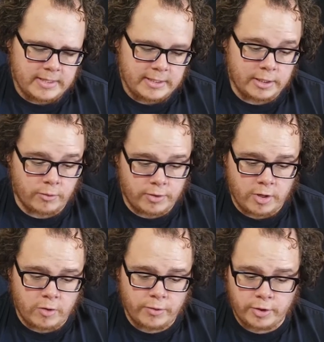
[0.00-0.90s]
You don't
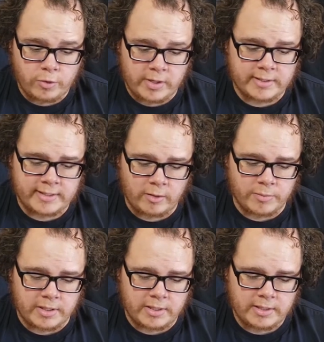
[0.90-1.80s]
know or you don't want to tell
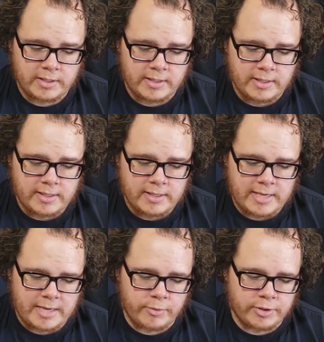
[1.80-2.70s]
me?
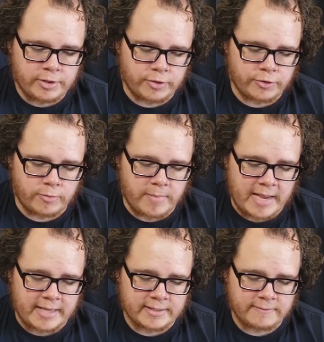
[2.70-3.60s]
Emery touched her
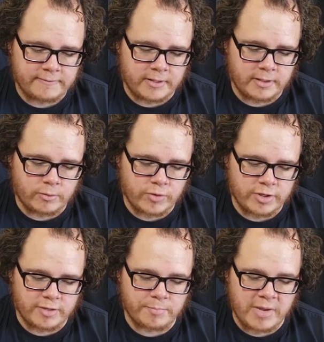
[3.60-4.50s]
mask, feeling the
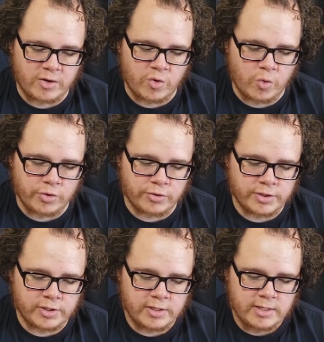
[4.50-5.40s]
rigid, bent
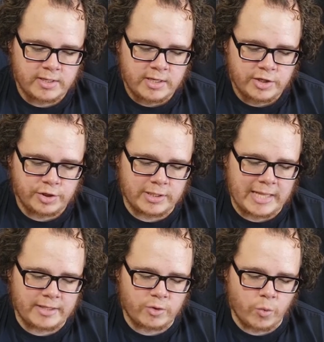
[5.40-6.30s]
corners. She
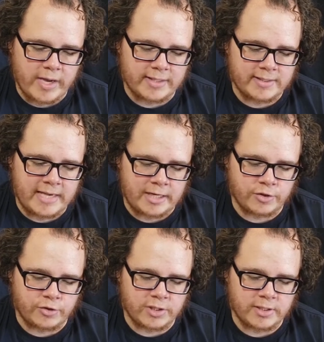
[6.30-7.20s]
liked the way its
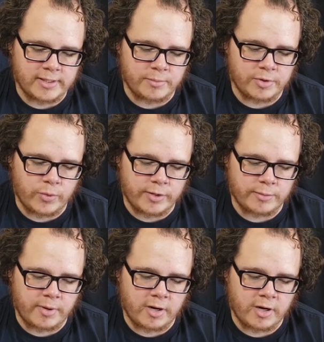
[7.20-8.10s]
texture slid between her
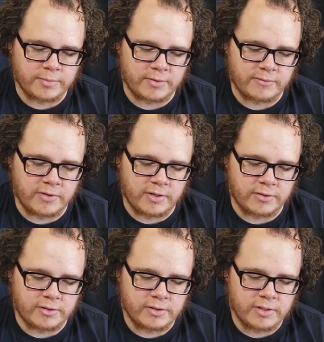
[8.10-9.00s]
palms and
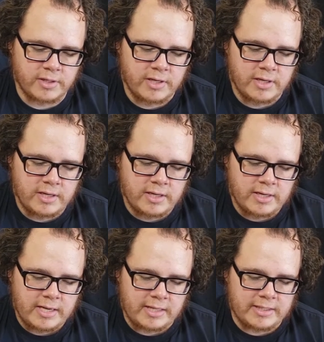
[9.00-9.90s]
fingers.
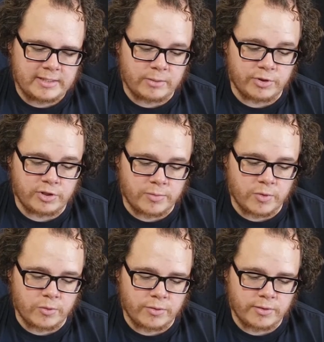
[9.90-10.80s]
At least it was
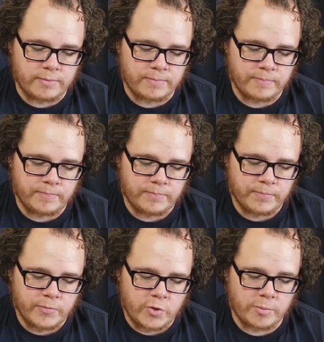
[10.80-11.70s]
smooth.
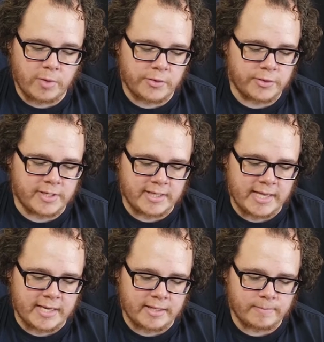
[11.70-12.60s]
Her mother didn't
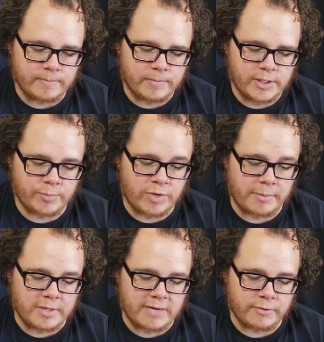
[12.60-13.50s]
get it. She
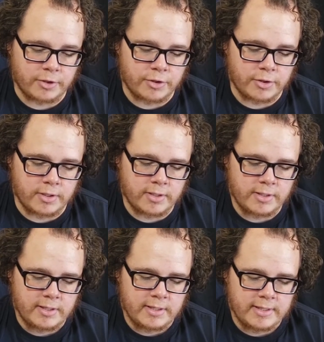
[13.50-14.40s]
probably never could,
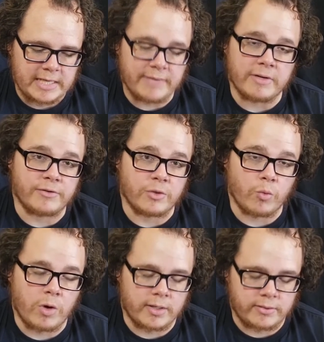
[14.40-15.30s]
even if she
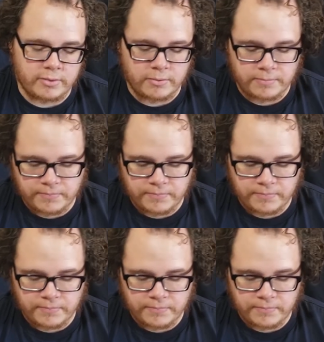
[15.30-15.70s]
wanted to.